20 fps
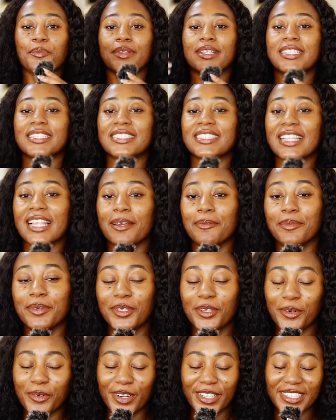please let me
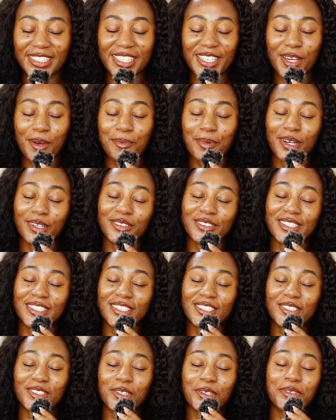know what you think about
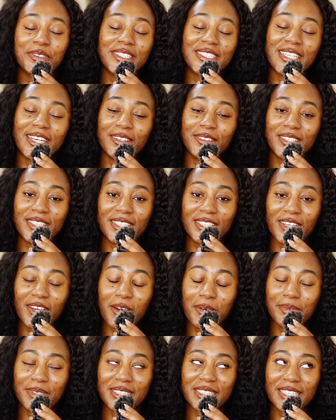this story down in the
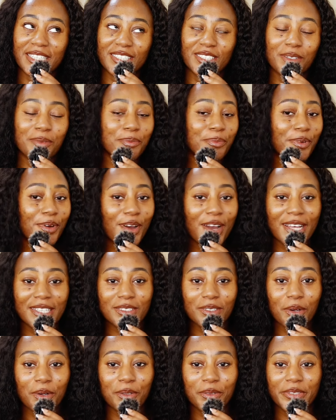comment section. But
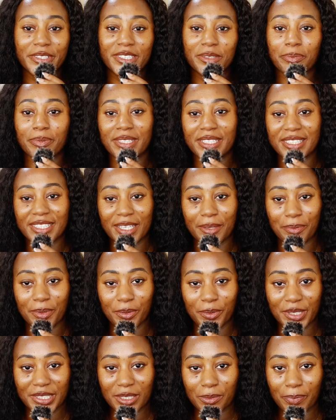as always, please keep
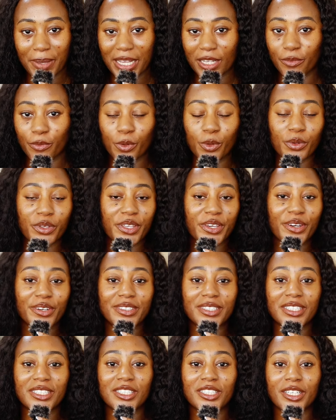it respectful. You're
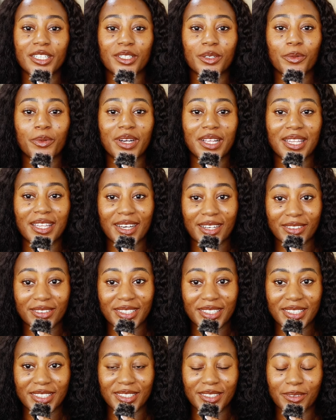on this channel, we're
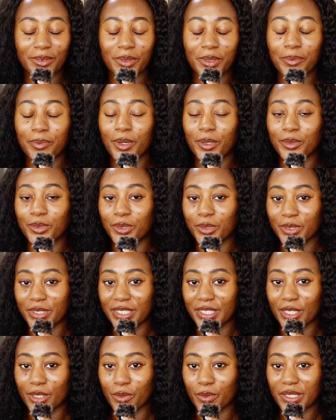allowed to disagree, but we do
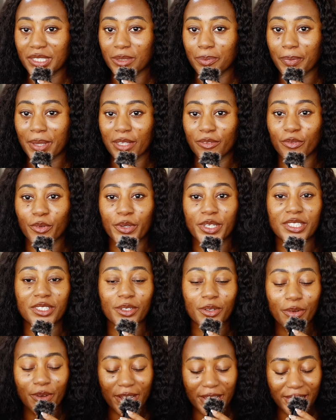it in a respectful way.
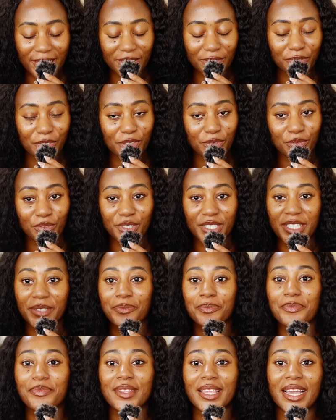So go ahead, feel free
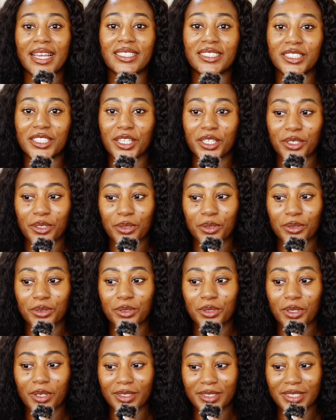and share your
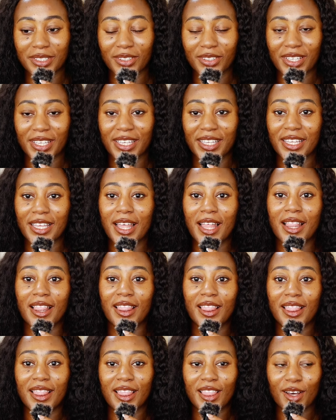thought. Okay.
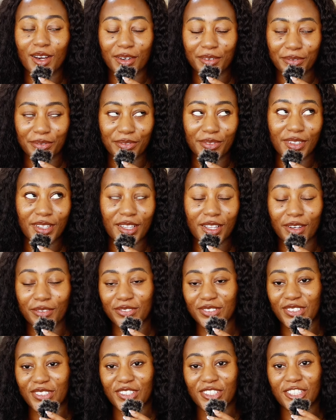Love
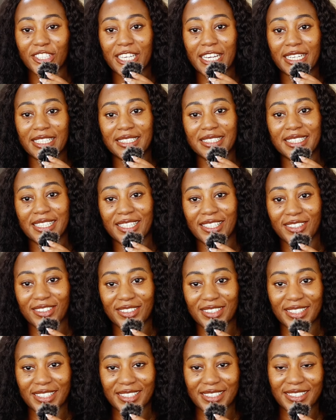to know you guys' take
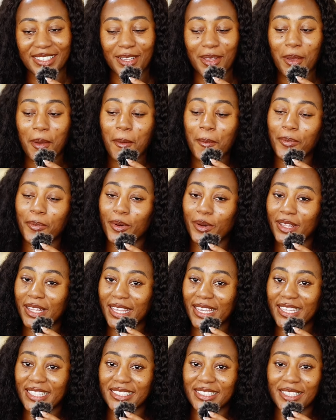on this. But
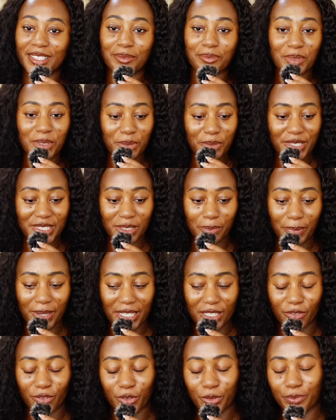like I said, be
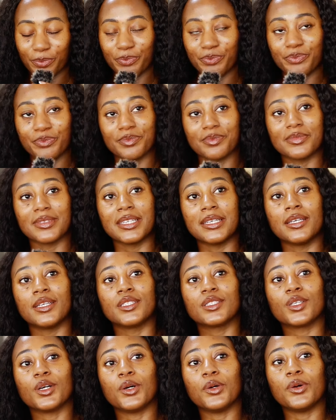respectful.
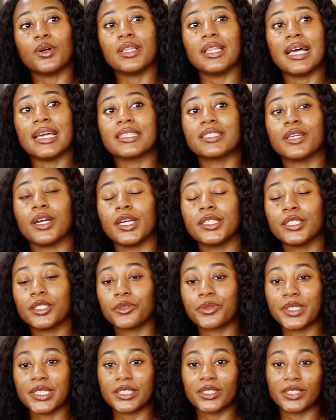So, like the other
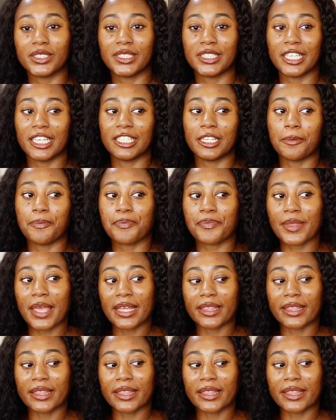creator said,